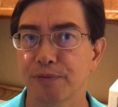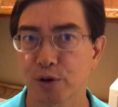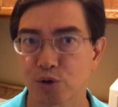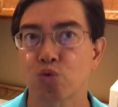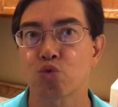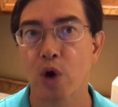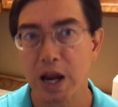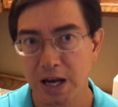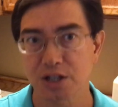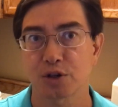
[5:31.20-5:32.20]
there's a
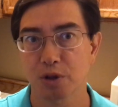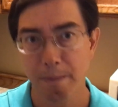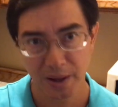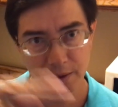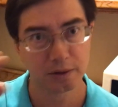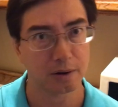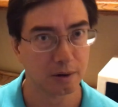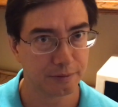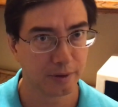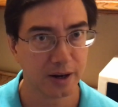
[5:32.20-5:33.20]
range, there's a bell
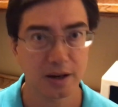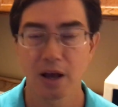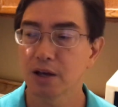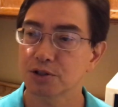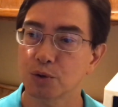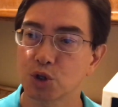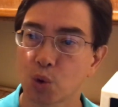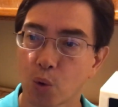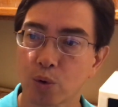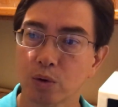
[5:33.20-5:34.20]
curve, right? So
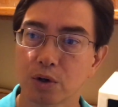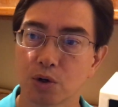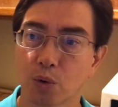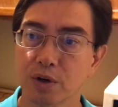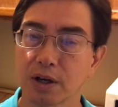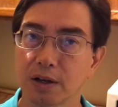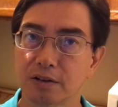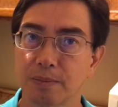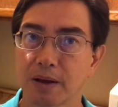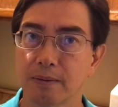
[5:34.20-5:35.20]
your
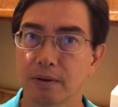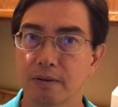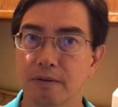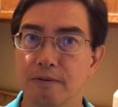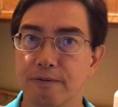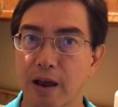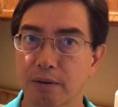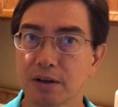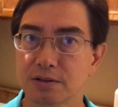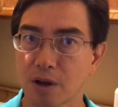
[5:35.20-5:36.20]
needs may
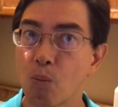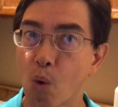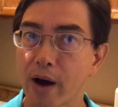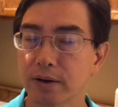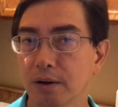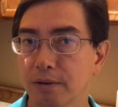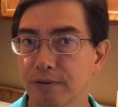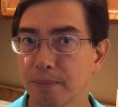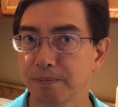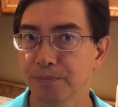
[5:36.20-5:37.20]
vary somewhat
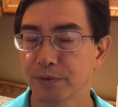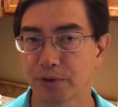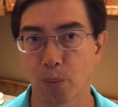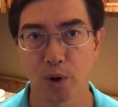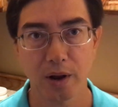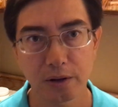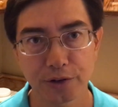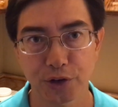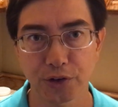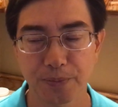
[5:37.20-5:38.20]
from someone
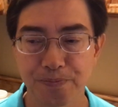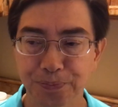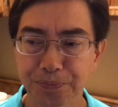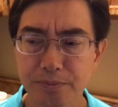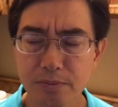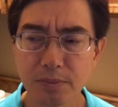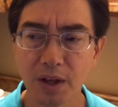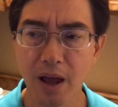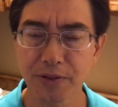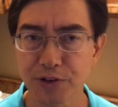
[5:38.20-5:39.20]
else's.
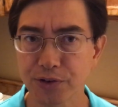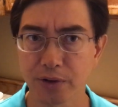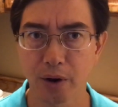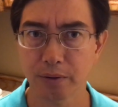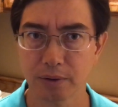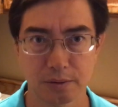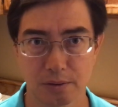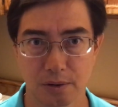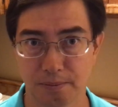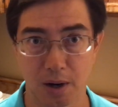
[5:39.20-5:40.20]
And this is known
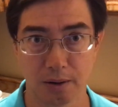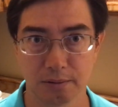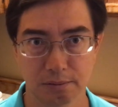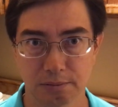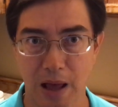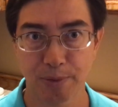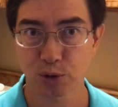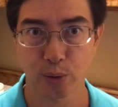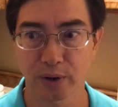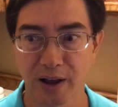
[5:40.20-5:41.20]
among
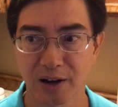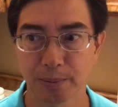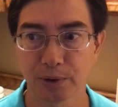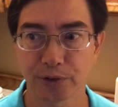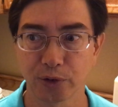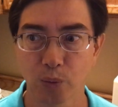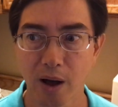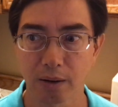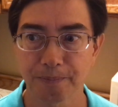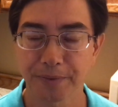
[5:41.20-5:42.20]
laboratory animals as
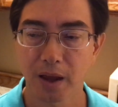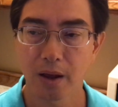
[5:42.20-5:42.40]
well.